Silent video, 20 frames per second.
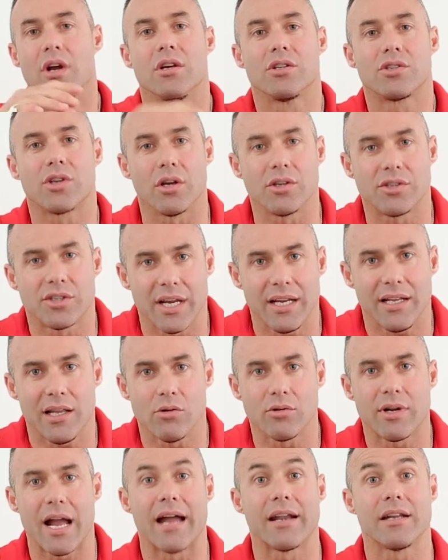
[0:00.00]
So acetyl
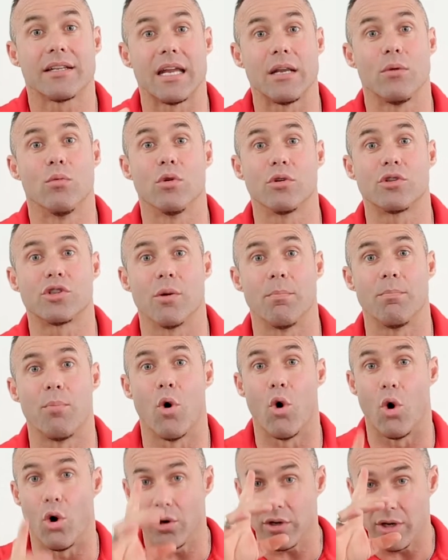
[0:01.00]
L-carnitine will
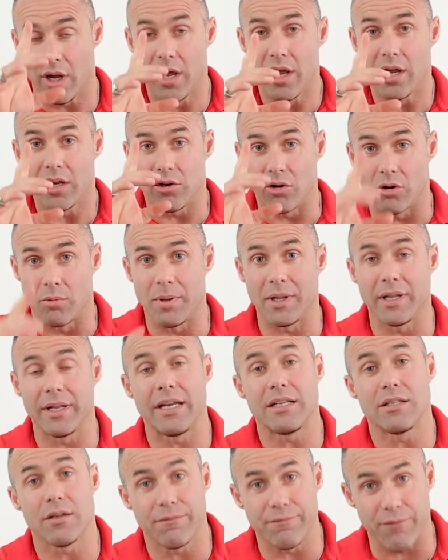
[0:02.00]
support your
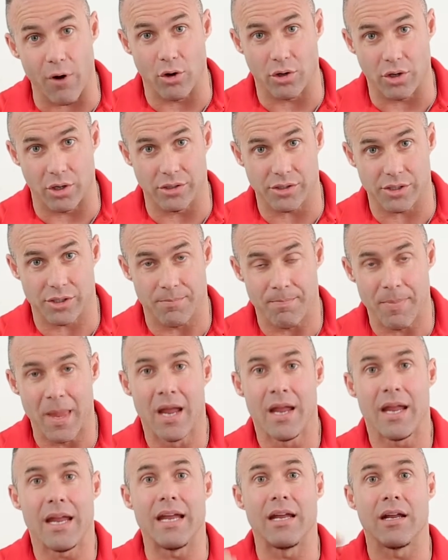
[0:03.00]
ability to focus.
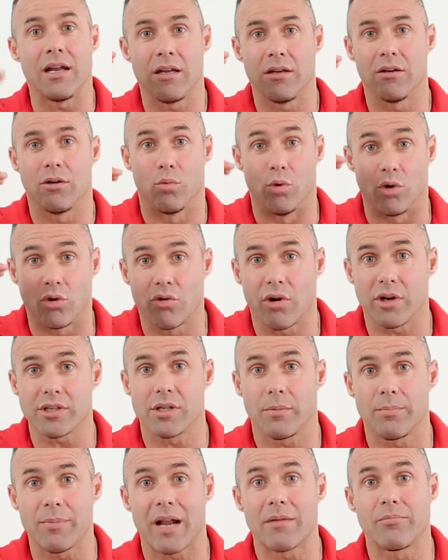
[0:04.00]
It will cross
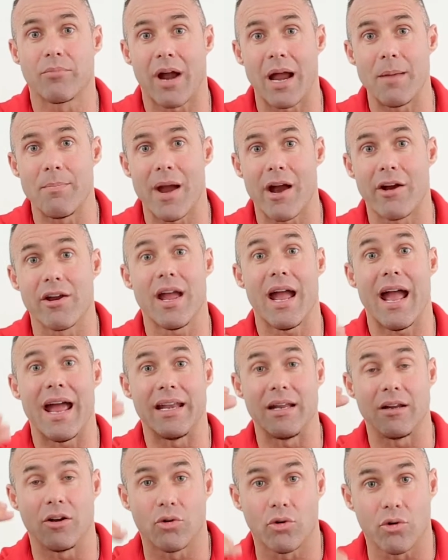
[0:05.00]
the blood-brain barrier
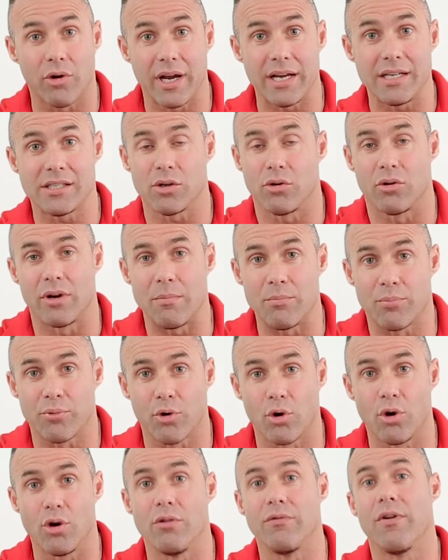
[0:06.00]
and increase or
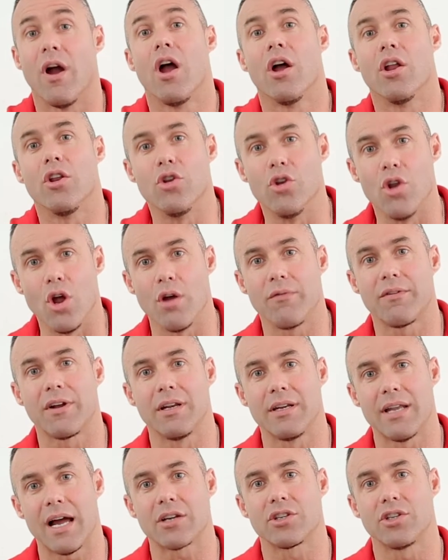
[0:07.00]
improve nerve
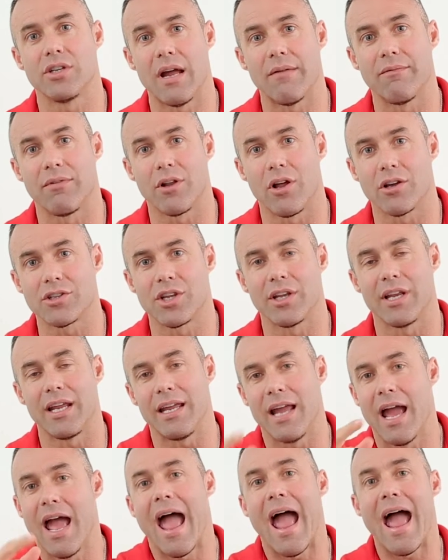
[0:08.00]
conduction and
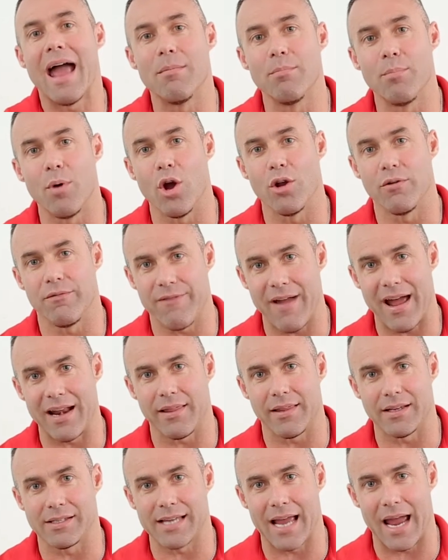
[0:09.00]
velocity and burn fat
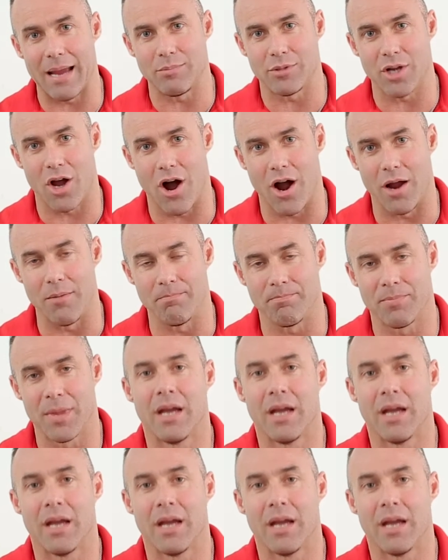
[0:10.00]
at the same time.